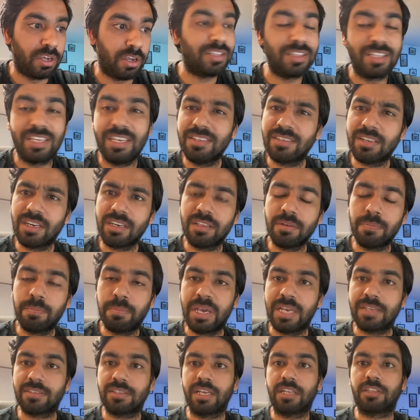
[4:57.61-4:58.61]
these are the
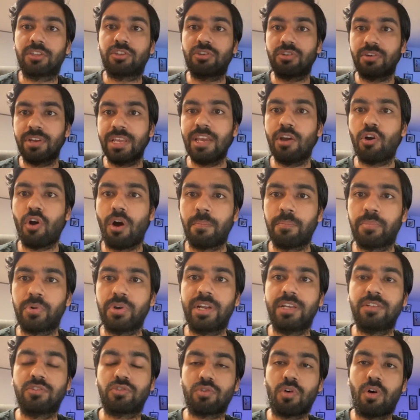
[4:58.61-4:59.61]
basic three
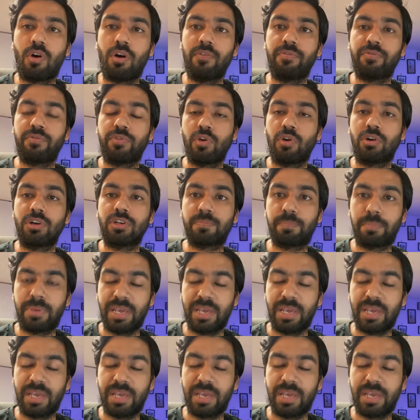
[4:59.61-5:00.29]
components of your